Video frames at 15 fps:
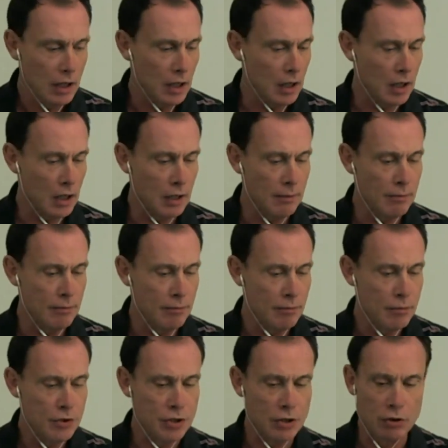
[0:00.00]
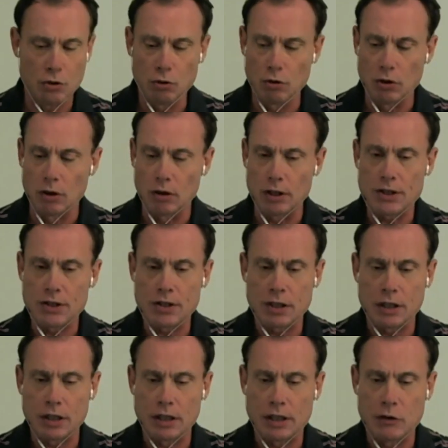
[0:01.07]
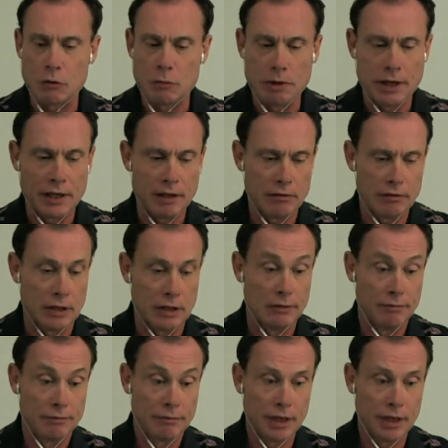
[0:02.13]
Um, so cool. Let's uh, let everybody, well,